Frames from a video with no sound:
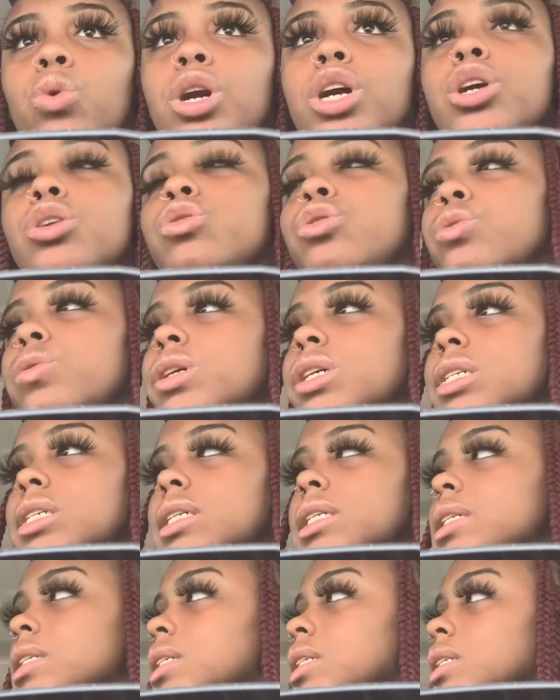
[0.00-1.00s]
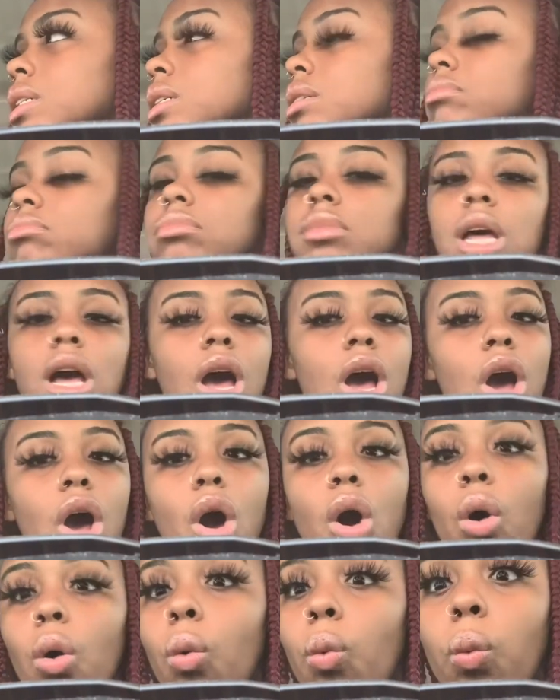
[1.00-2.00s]
what are you doing sis
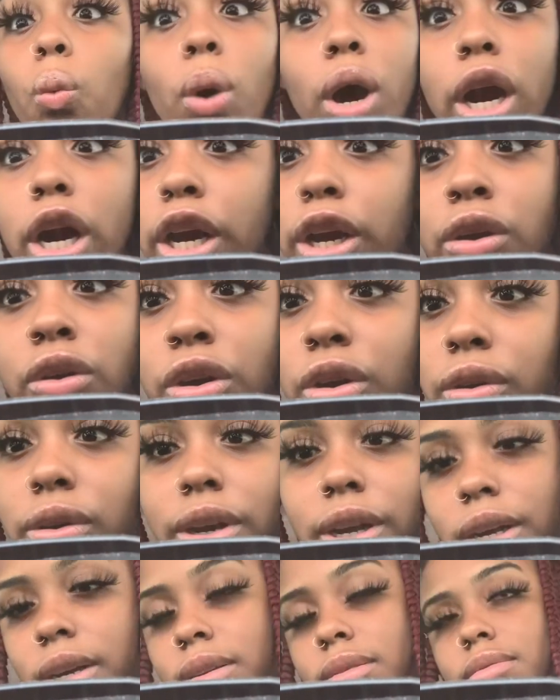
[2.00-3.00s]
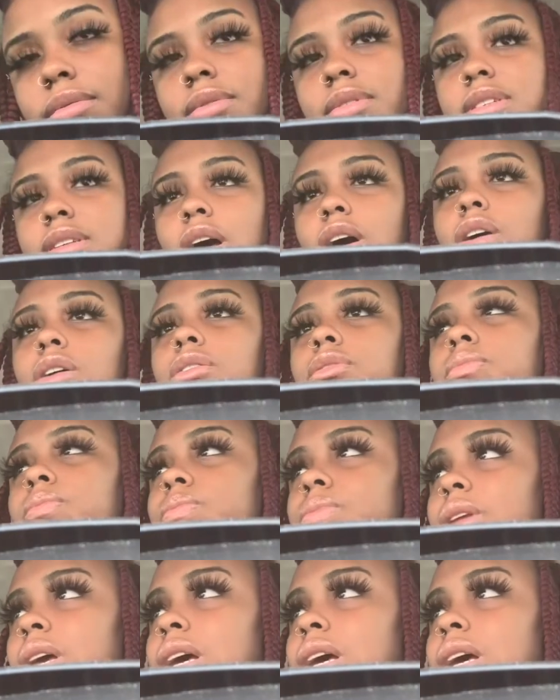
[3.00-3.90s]
what are you doing so